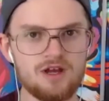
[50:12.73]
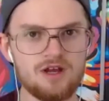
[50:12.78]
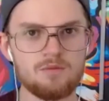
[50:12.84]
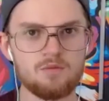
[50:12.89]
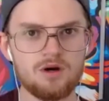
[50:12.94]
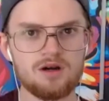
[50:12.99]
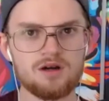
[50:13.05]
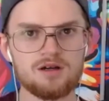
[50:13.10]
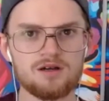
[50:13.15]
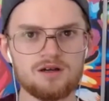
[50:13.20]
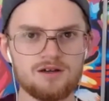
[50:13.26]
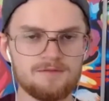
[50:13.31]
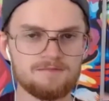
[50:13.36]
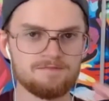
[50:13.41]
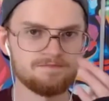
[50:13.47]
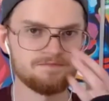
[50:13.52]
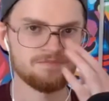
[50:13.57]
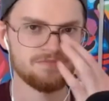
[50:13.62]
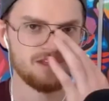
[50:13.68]
Like I've
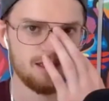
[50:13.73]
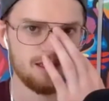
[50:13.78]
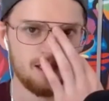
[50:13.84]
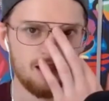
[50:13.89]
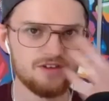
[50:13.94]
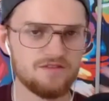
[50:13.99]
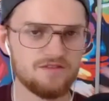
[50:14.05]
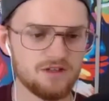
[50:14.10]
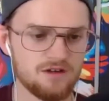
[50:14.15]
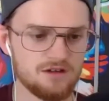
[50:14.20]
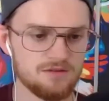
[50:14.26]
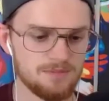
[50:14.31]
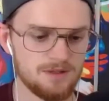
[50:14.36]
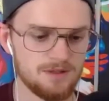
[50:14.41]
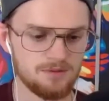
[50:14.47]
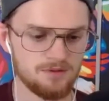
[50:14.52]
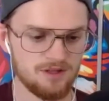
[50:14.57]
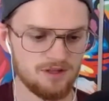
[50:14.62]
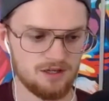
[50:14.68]
even heard people that are
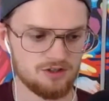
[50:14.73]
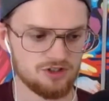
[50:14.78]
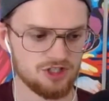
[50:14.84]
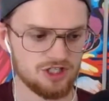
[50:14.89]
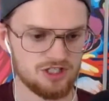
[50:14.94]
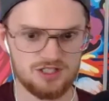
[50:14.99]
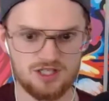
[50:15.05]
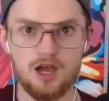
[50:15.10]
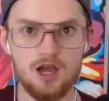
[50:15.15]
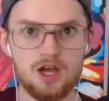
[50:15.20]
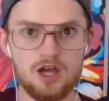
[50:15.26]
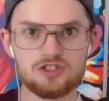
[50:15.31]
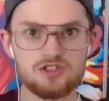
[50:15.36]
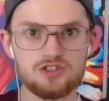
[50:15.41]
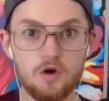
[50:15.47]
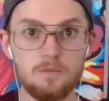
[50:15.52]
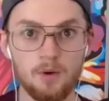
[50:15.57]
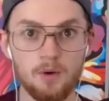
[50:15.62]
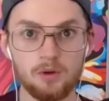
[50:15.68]
just so
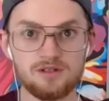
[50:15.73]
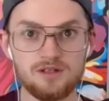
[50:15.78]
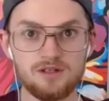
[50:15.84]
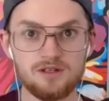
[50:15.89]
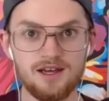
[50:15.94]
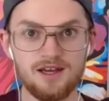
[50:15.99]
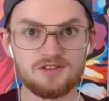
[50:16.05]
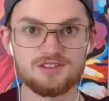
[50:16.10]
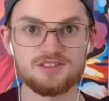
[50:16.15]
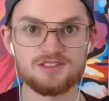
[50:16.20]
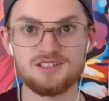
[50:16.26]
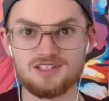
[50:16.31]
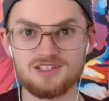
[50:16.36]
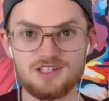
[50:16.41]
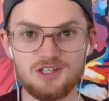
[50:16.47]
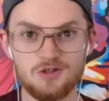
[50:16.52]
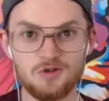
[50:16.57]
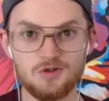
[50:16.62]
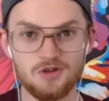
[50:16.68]
bold. I was
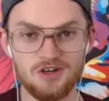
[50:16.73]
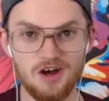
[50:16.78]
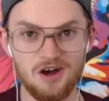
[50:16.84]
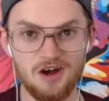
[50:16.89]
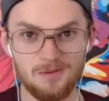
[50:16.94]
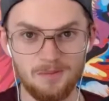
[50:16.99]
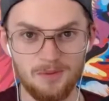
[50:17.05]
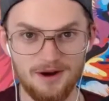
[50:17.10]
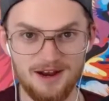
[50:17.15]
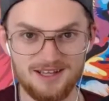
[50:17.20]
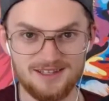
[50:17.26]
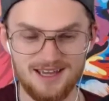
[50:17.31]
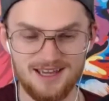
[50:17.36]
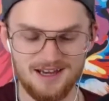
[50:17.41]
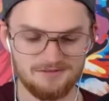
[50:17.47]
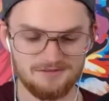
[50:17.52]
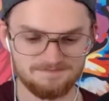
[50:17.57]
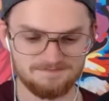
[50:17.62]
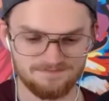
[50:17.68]
listening to a call
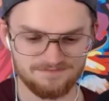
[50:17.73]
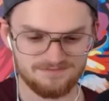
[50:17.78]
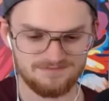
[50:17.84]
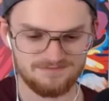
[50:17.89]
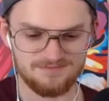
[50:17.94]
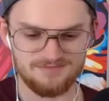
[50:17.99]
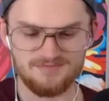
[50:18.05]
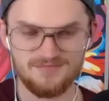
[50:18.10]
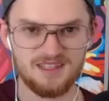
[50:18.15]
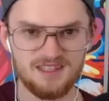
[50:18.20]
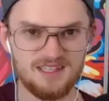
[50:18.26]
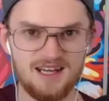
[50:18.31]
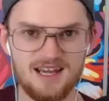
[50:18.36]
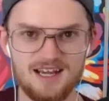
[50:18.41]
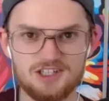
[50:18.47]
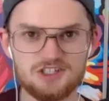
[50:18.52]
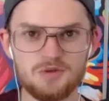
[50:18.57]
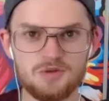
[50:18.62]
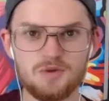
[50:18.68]
breakdown in
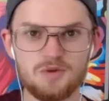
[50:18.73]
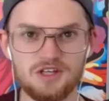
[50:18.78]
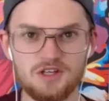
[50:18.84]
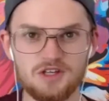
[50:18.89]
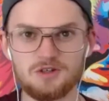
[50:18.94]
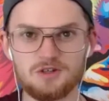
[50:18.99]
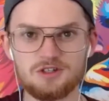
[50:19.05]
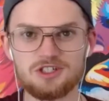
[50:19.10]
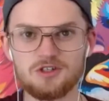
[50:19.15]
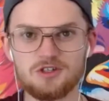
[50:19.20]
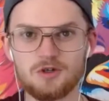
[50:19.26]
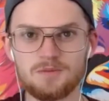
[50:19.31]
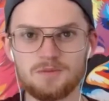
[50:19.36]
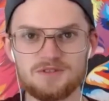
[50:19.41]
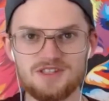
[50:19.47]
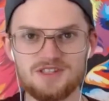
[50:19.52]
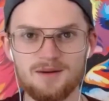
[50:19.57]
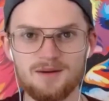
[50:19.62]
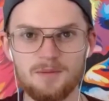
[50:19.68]
actually one of the coaching groups
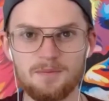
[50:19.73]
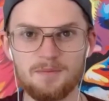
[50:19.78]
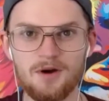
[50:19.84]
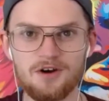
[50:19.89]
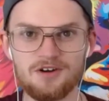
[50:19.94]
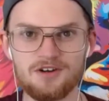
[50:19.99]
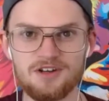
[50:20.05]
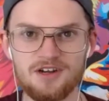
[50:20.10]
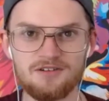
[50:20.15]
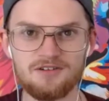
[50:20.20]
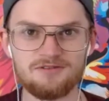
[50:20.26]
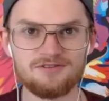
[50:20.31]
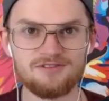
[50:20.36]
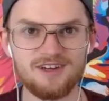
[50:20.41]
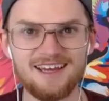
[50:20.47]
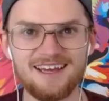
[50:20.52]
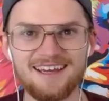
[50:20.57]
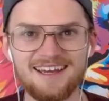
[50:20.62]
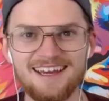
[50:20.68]
that I'm a part of.
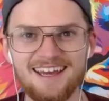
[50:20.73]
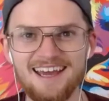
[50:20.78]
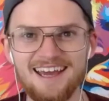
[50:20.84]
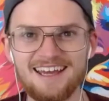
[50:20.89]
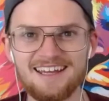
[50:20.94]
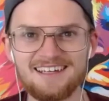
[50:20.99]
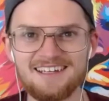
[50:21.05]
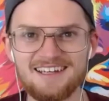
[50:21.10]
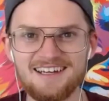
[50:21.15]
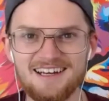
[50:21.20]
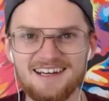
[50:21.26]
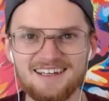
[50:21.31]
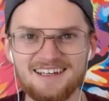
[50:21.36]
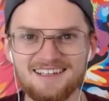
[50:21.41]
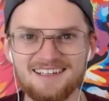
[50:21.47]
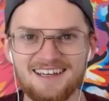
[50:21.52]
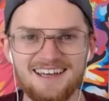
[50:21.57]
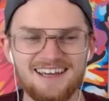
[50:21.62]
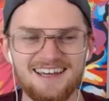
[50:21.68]
And
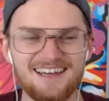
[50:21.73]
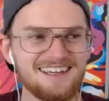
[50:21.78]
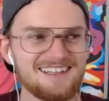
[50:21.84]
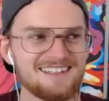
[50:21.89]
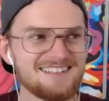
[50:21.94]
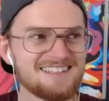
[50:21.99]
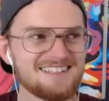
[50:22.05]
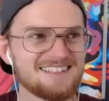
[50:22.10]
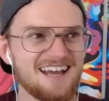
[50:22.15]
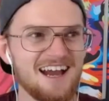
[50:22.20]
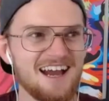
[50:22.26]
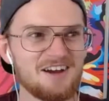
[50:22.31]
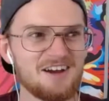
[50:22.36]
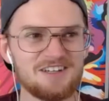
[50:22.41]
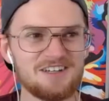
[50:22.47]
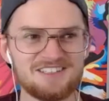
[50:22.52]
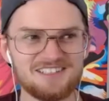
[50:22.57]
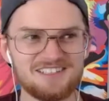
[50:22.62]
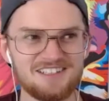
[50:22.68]
this guy
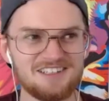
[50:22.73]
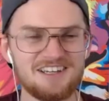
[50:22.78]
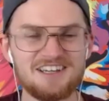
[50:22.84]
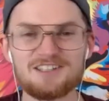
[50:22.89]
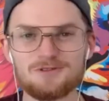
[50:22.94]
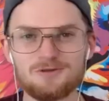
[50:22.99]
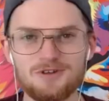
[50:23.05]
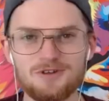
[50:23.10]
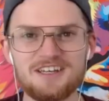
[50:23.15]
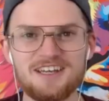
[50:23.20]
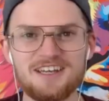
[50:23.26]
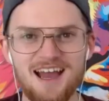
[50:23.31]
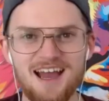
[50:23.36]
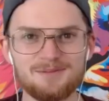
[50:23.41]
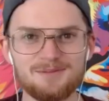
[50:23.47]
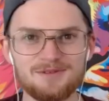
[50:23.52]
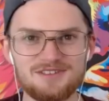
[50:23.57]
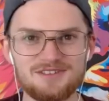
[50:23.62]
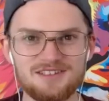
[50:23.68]
was his
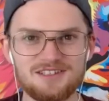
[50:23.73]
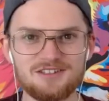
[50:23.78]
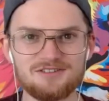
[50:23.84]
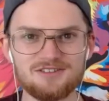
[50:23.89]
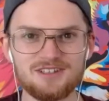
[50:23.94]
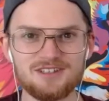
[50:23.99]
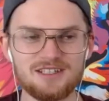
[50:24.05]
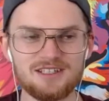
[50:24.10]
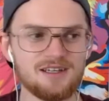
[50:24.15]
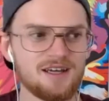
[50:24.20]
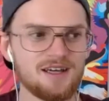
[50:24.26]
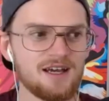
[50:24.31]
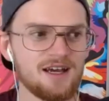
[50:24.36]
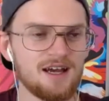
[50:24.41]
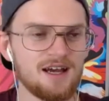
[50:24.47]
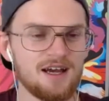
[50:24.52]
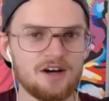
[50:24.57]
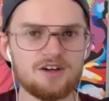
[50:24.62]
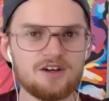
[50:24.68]
recap was literally,
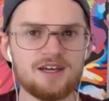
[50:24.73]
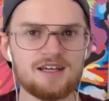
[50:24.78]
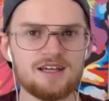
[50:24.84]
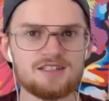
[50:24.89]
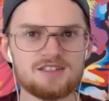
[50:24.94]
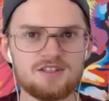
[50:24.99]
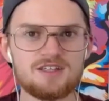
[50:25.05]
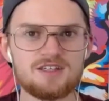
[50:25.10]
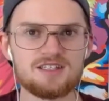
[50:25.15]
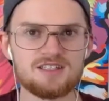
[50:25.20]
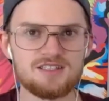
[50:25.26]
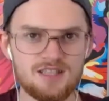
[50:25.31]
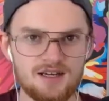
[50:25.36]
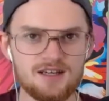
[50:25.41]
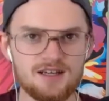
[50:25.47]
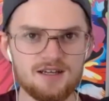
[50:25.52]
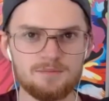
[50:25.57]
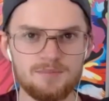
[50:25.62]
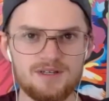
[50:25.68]
okay, so you
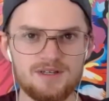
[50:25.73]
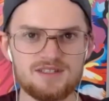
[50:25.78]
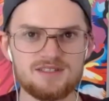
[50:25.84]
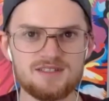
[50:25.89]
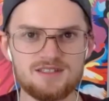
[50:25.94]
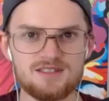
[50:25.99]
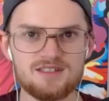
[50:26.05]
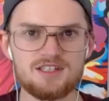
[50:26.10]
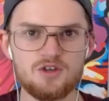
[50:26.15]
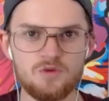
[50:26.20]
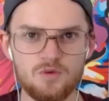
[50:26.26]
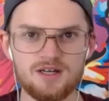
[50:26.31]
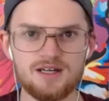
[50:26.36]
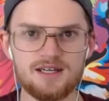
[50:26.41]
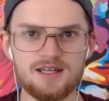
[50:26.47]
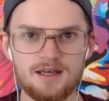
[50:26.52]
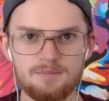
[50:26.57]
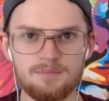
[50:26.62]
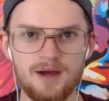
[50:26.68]
suck at business and you want to
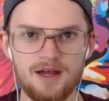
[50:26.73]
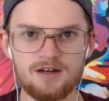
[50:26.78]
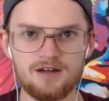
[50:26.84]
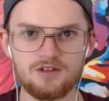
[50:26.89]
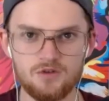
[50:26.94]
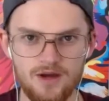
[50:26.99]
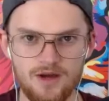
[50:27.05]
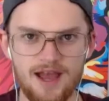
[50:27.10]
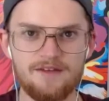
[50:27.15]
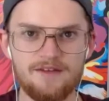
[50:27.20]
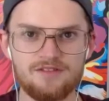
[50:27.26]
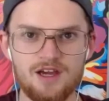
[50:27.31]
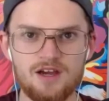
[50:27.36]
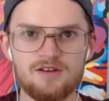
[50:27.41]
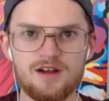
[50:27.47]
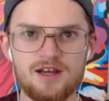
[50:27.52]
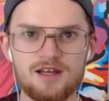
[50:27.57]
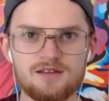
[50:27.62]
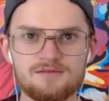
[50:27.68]
get better. Do I have that
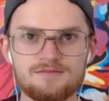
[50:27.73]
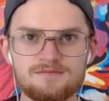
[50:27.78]
right?